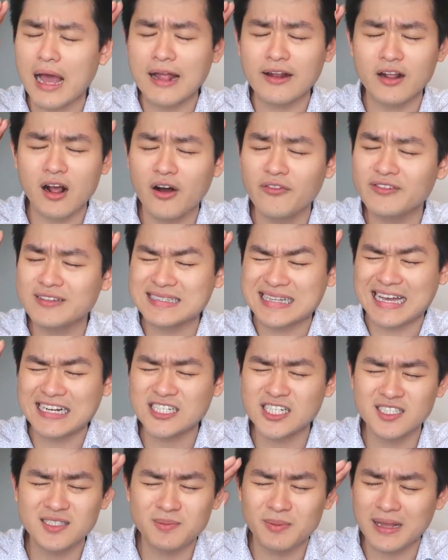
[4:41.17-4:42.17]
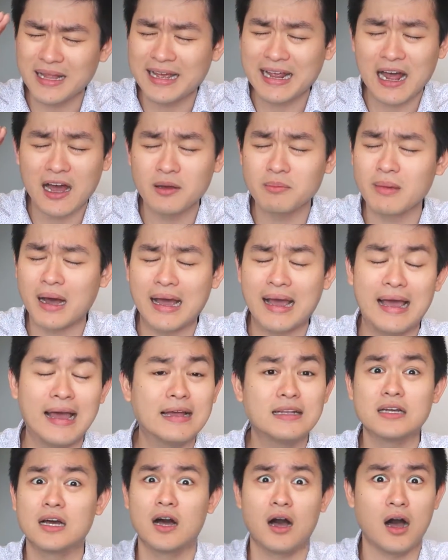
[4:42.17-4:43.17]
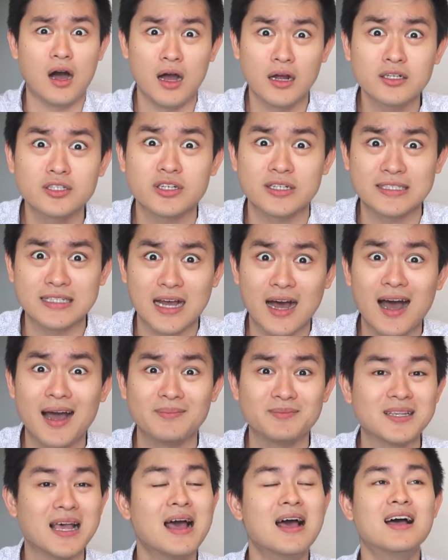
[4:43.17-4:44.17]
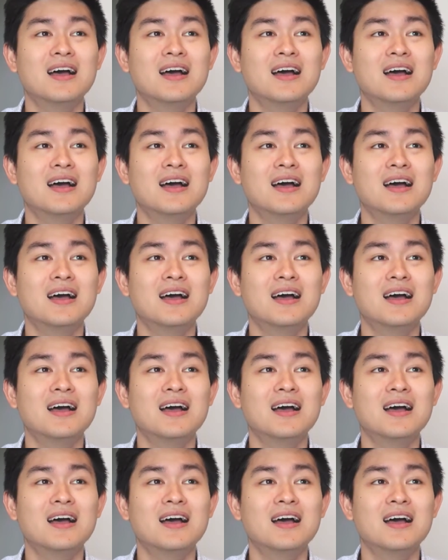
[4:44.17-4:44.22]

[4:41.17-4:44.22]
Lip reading: and conversations play out in my head 100 times.